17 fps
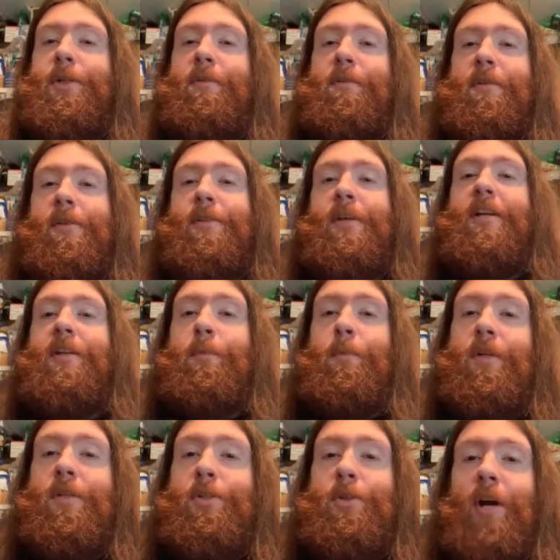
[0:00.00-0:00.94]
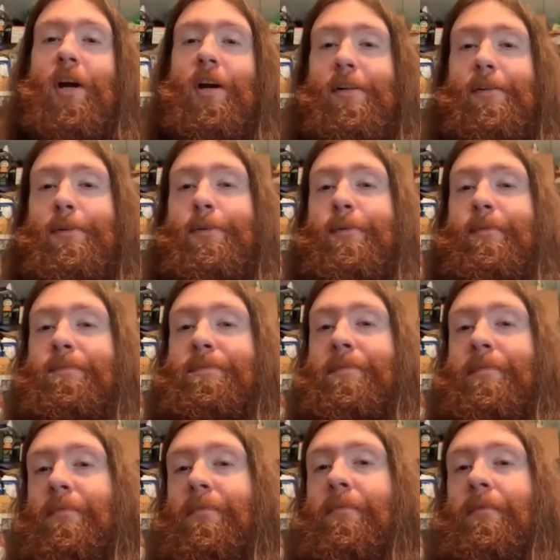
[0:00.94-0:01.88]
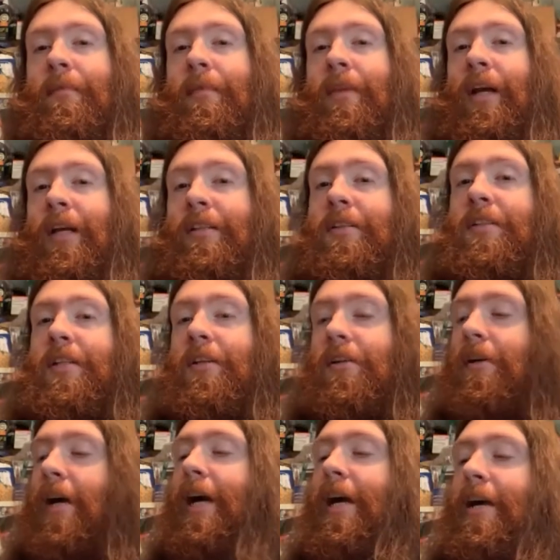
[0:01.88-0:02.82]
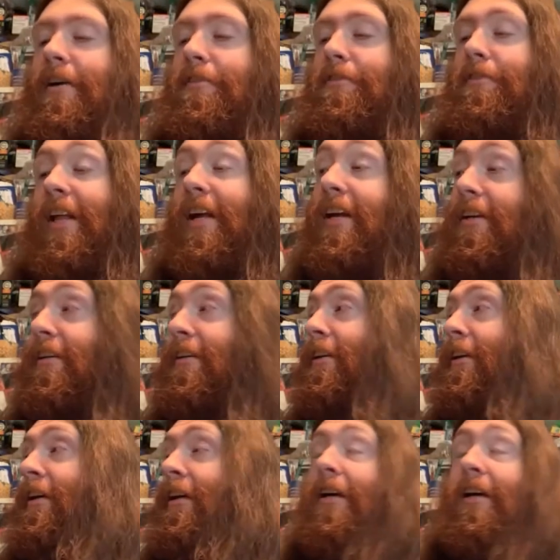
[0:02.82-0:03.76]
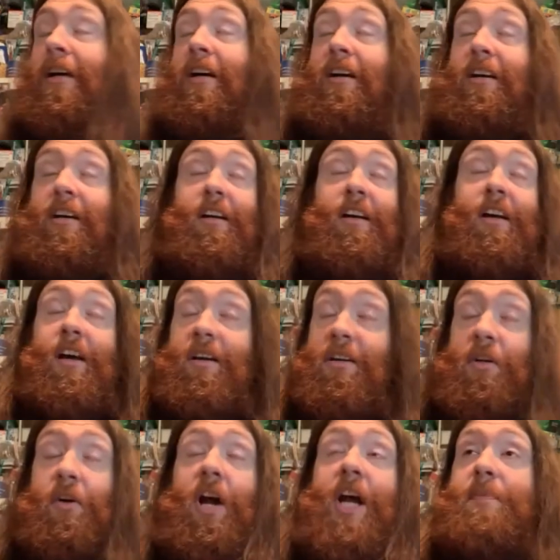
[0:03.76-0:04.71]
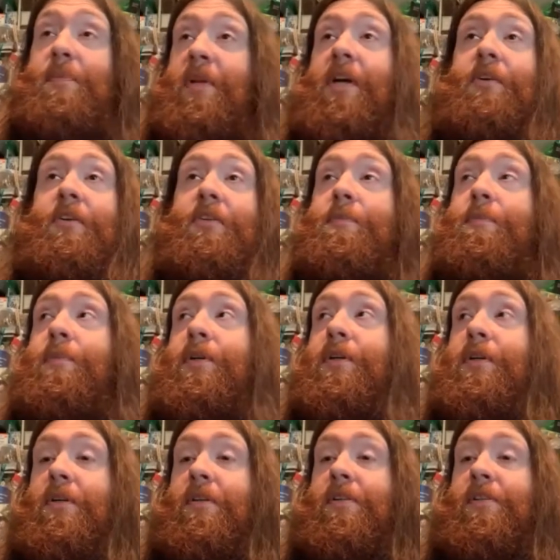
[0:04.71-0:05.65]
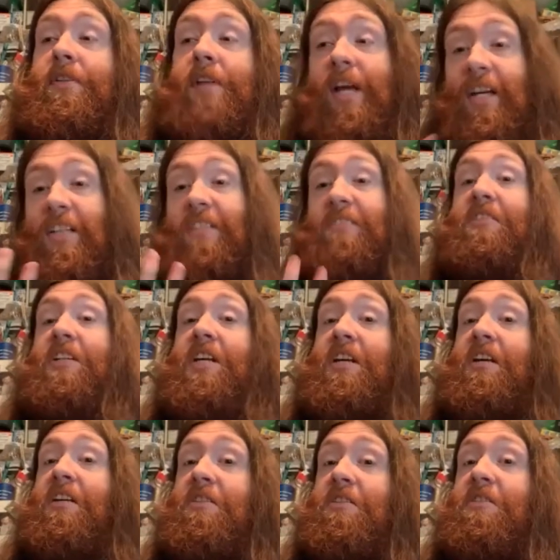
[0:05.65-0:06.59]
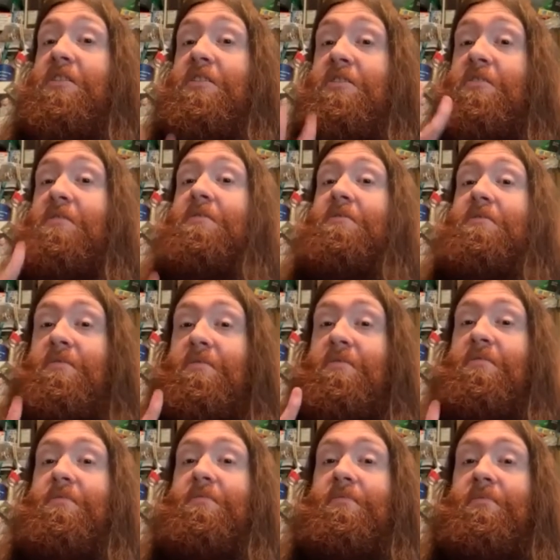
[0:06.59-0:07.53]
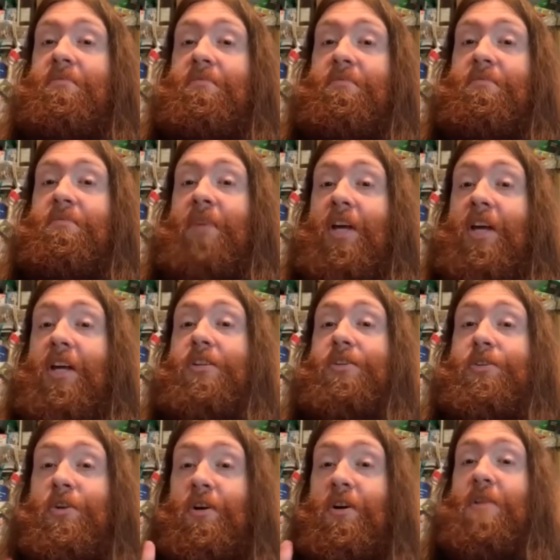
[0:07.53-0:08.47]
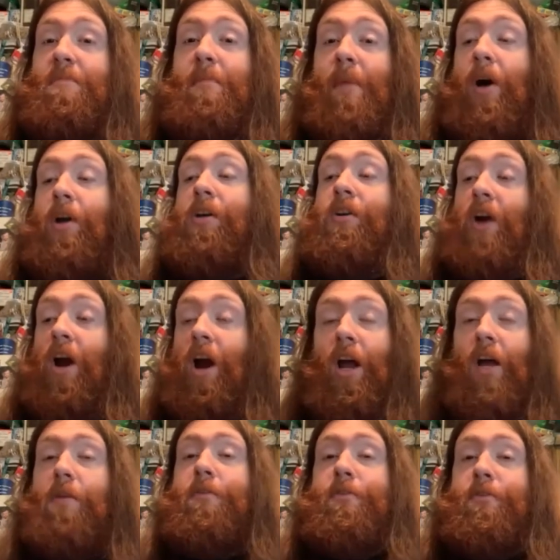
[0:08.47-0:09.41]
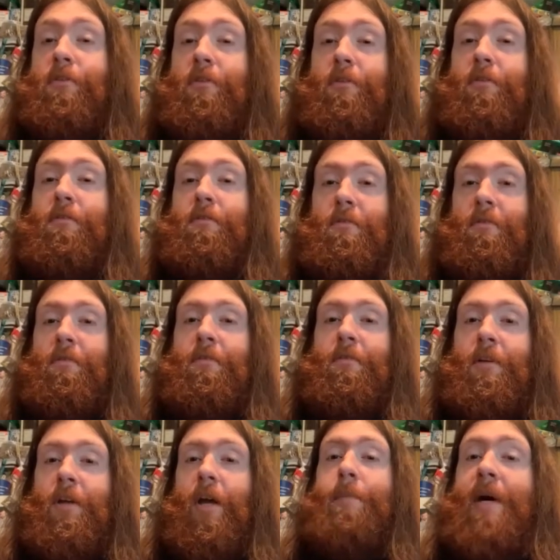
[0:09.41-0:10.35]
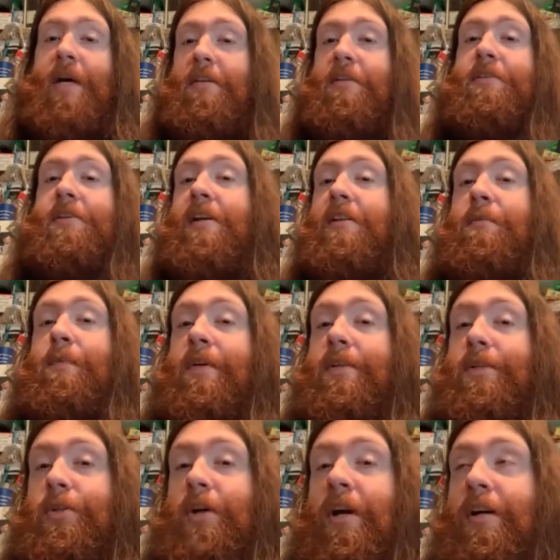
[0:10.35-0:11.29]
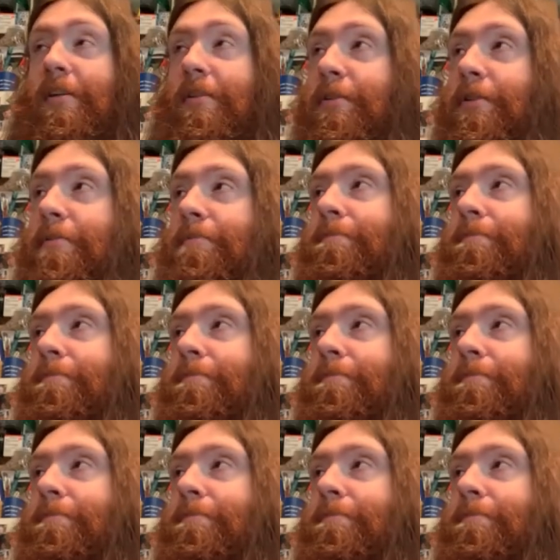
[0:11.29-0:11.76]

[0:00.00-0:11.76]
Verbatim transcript: over the Salem witch trials. And so I have like a crapload of books, like dense history monographs about the Salem Witch Trials.